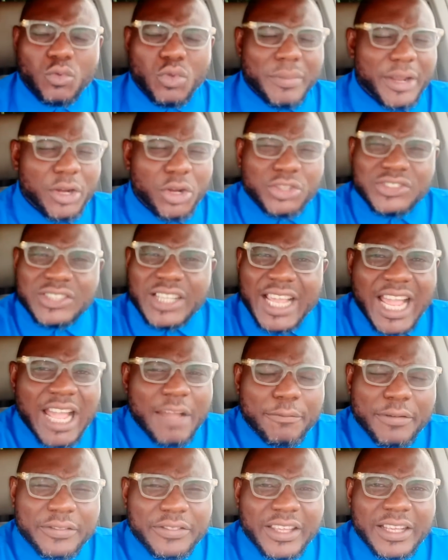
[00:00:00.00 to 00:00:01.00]
We may not see
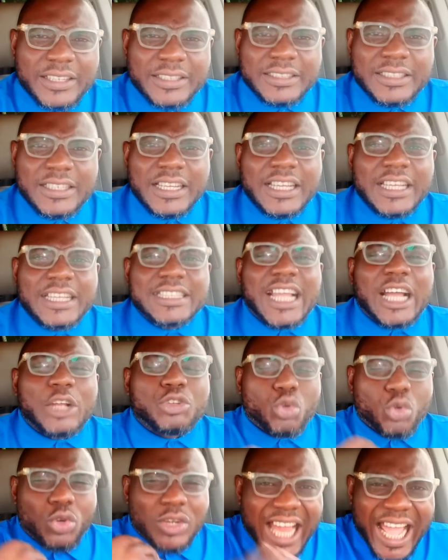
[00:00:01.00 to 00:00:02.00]
everything
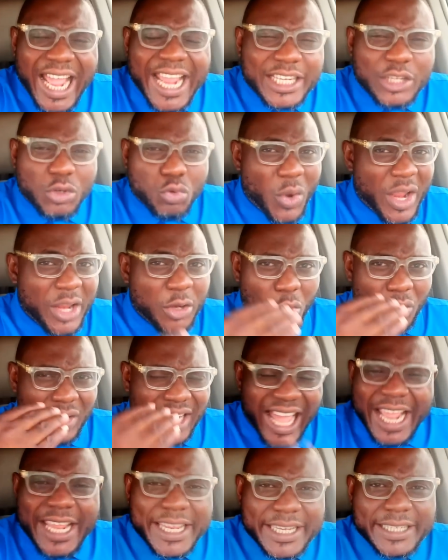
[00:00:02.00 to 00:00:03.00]
that you like the way you
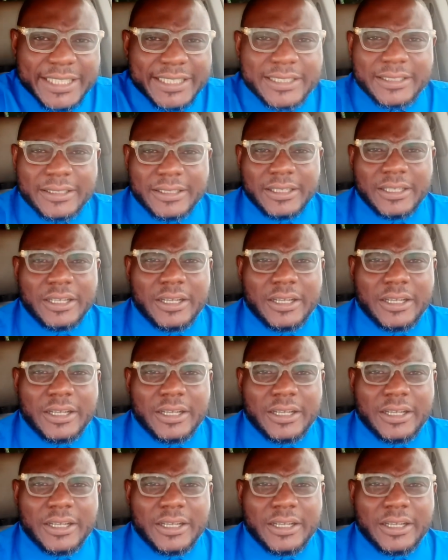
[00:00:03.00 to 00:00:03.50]
like it,